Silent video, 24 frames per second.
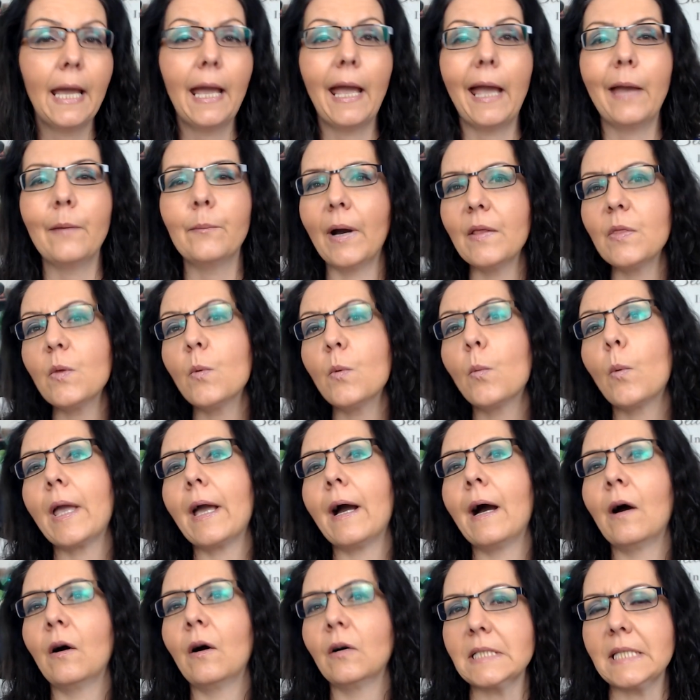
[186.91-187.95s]
And by the way,
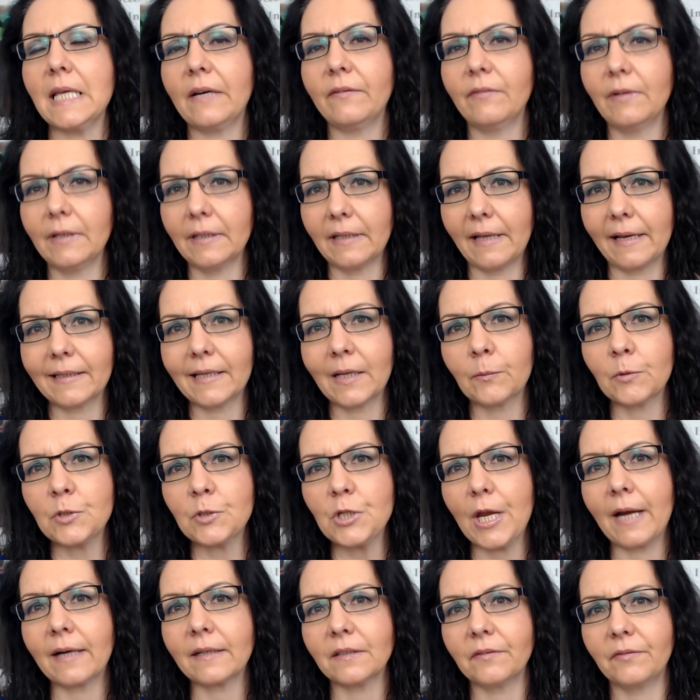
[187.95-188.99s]
I also have a light language
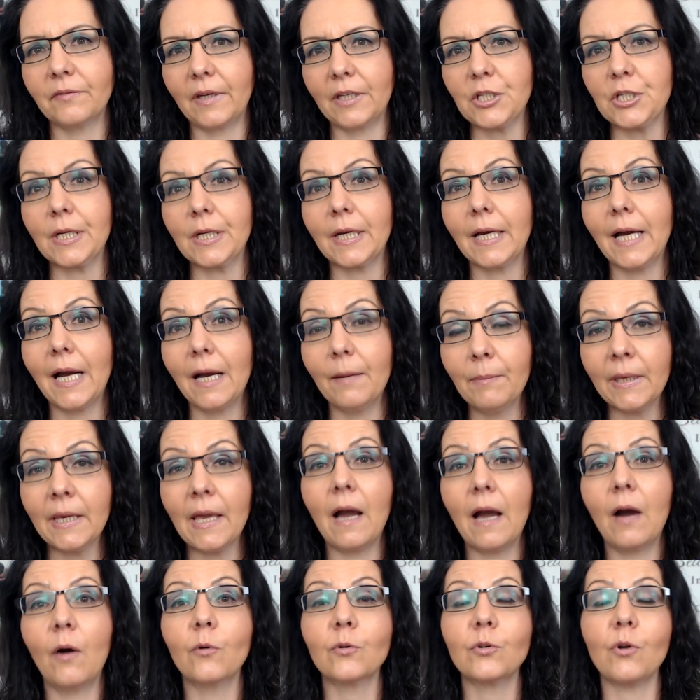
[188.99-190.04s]
activation coming
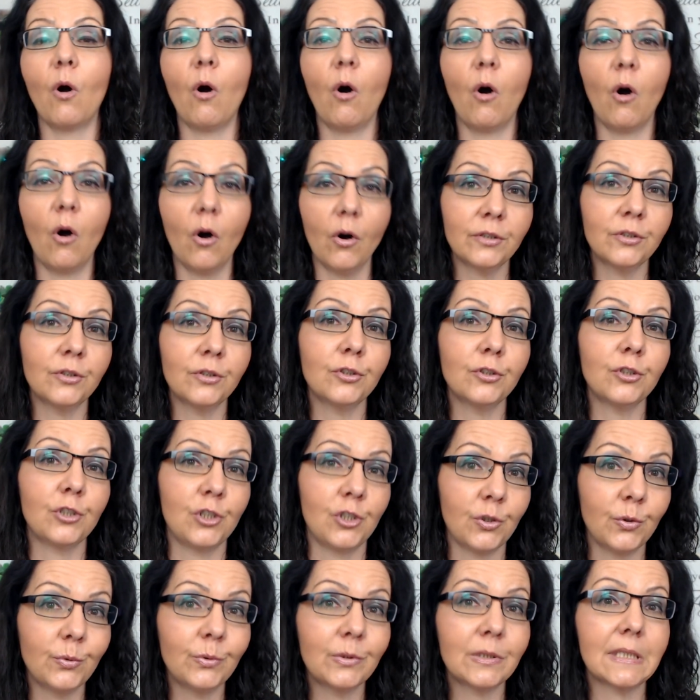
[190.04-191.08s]
out on
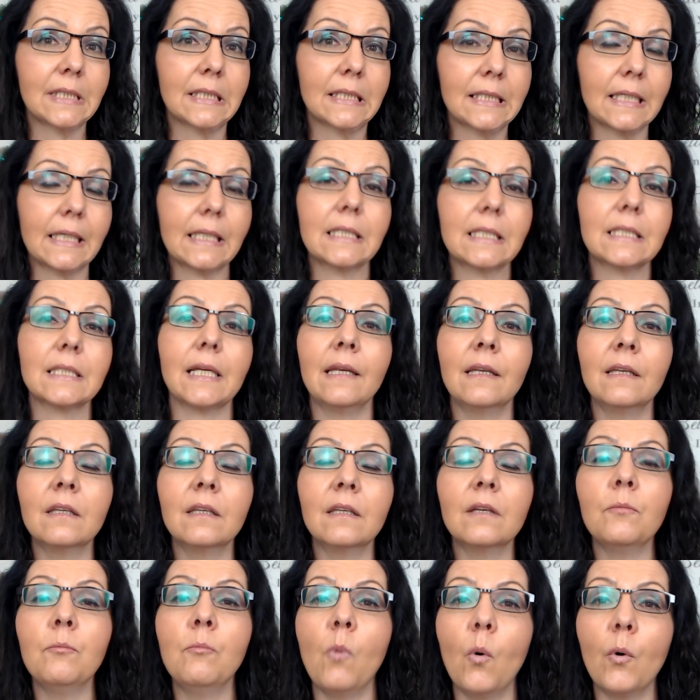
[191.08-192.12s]
June the 6th in
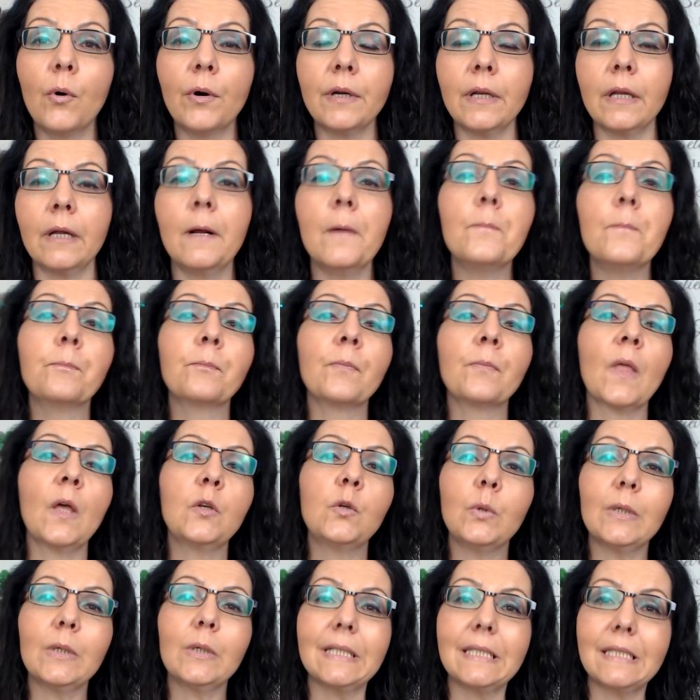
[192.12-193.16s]
the morning
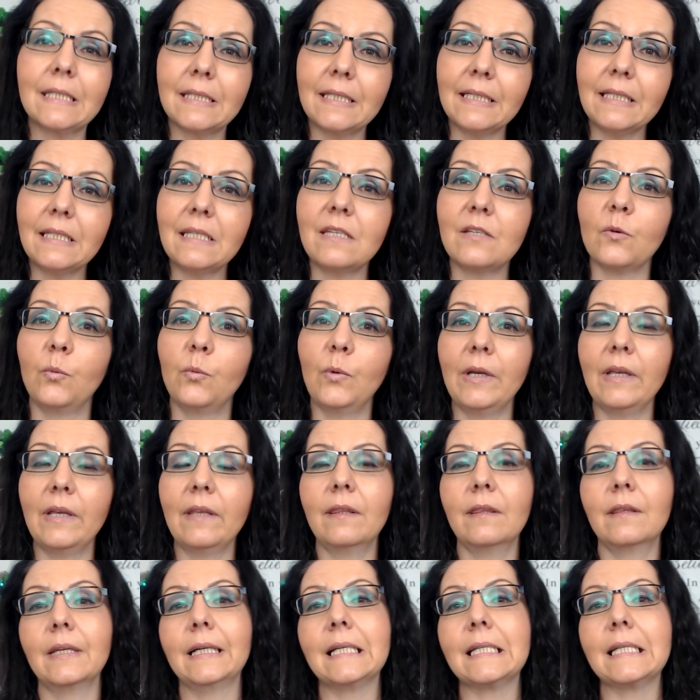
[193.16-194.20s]
to assist
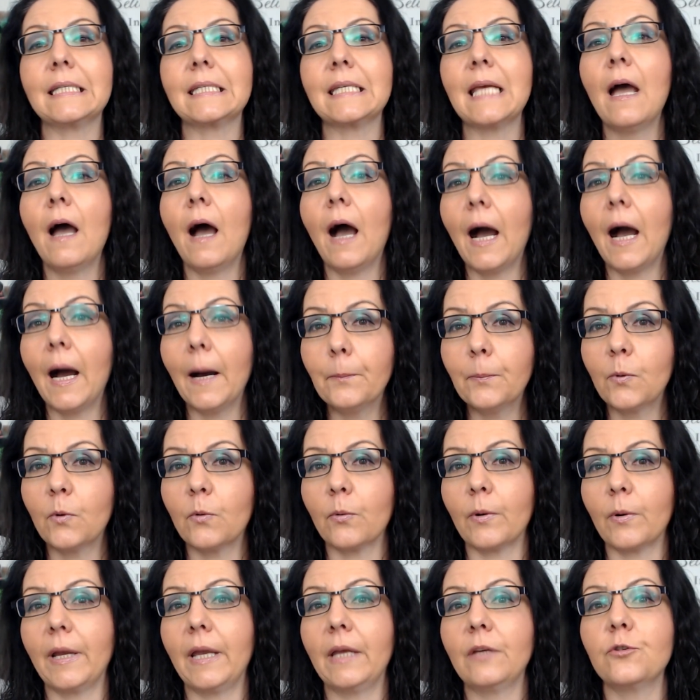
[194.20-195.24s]
with this
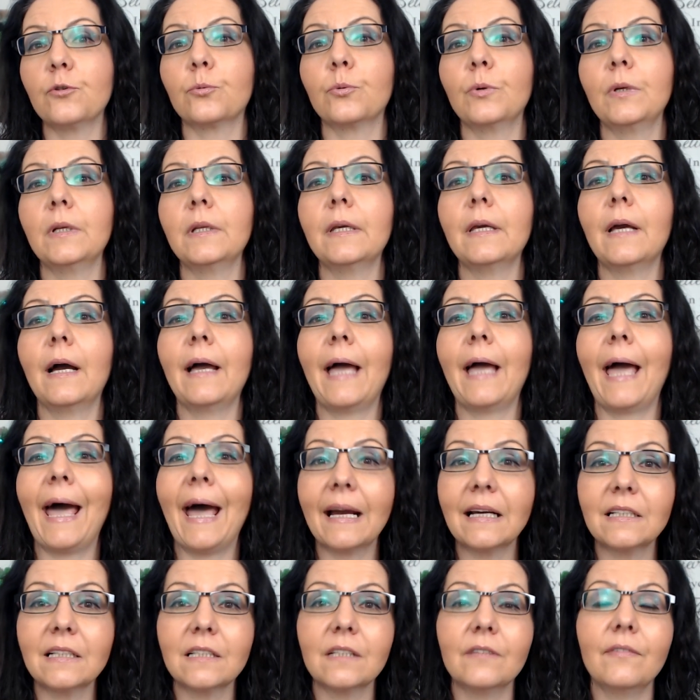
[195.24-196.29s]
upgrade, to really
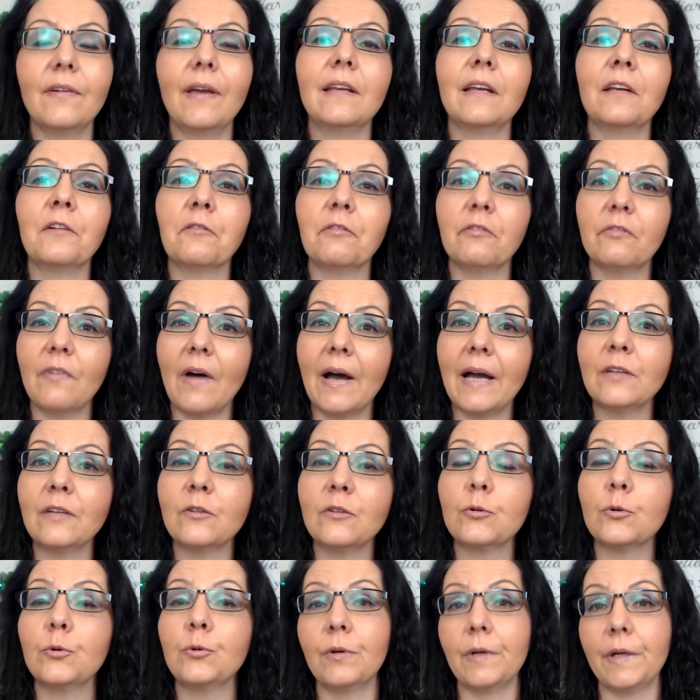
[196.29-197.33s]
activate and fine
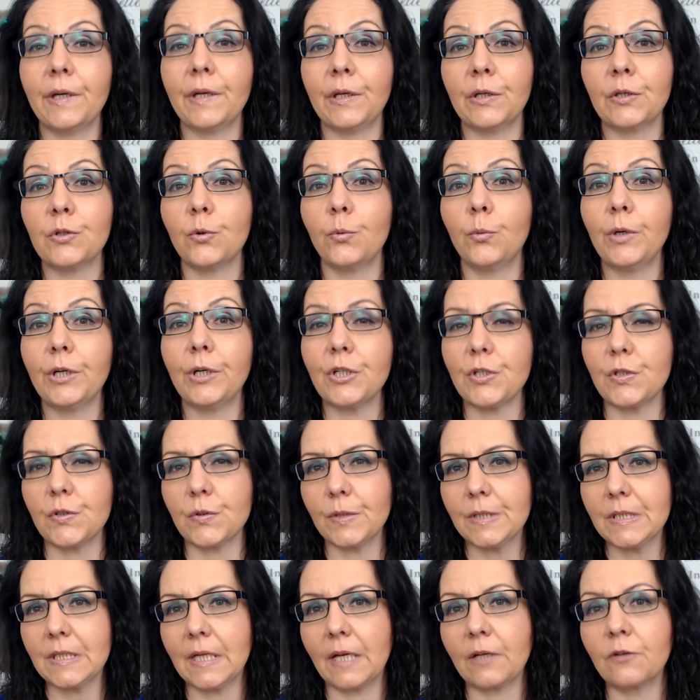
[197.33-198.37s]
tune your intuition. So
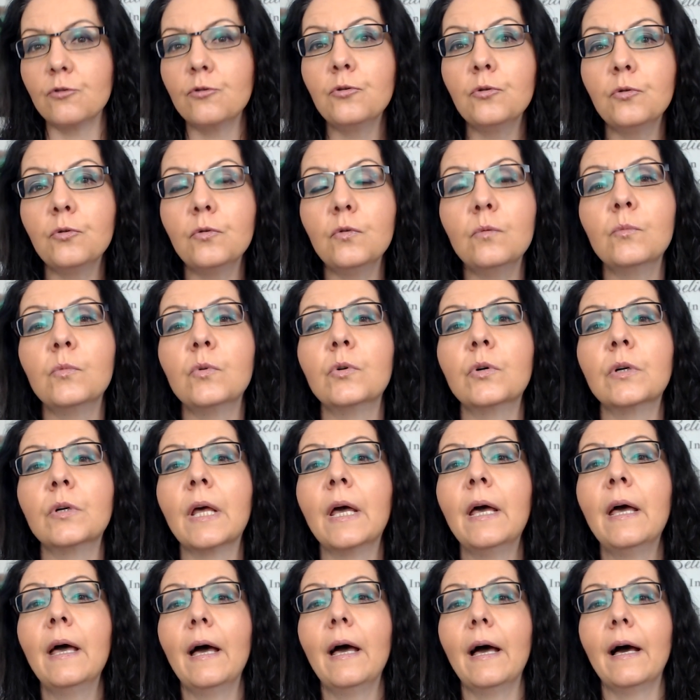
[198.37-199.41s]
it's that new moon
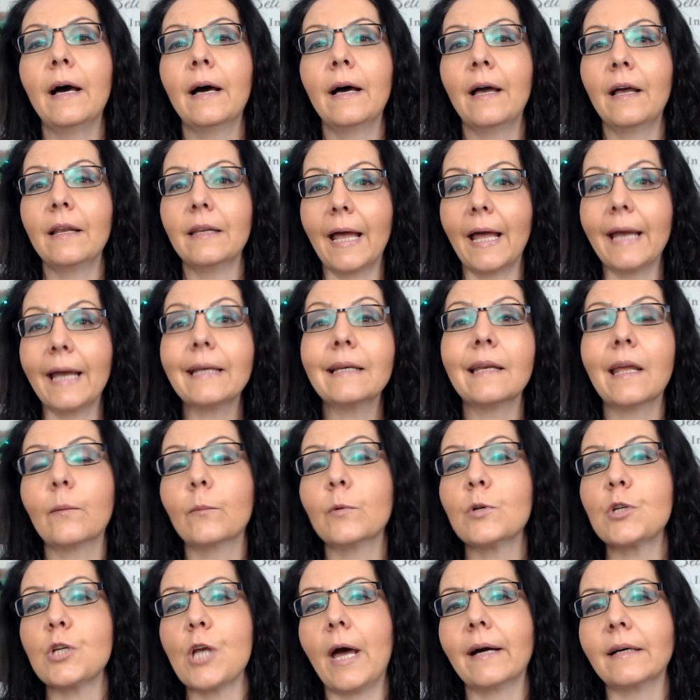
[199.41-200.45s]
light
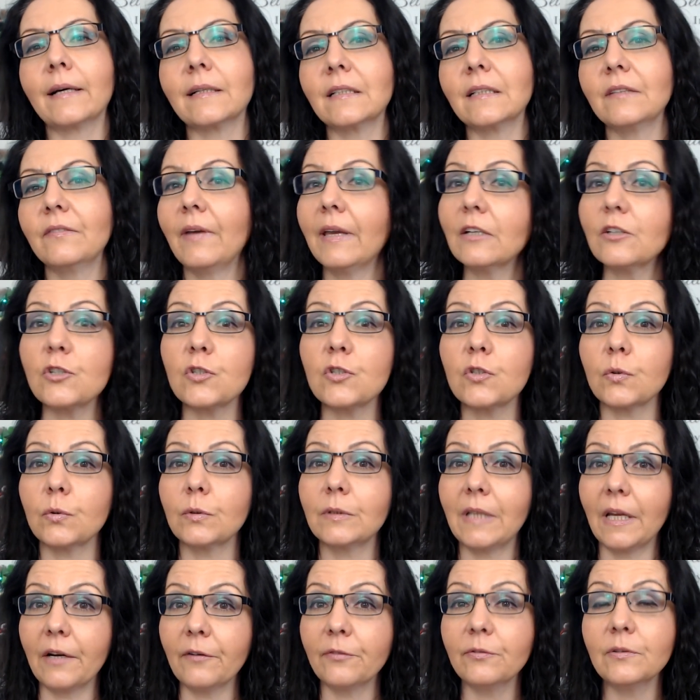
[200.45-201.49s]
language activation. So
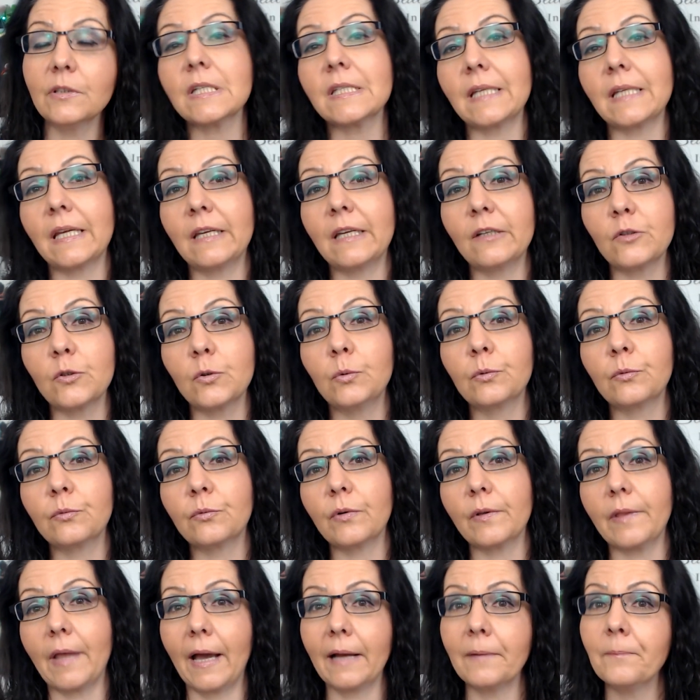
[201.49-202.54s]
definitely stay tuned
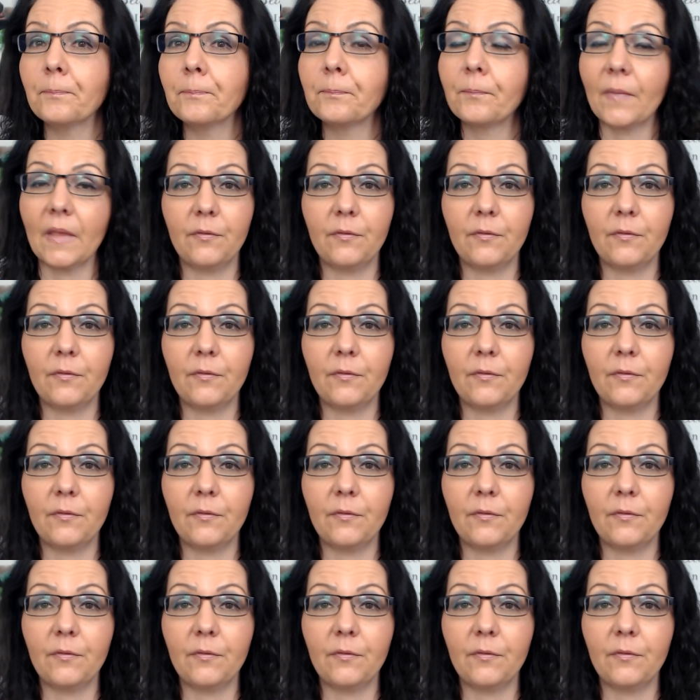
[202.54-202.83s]
for that.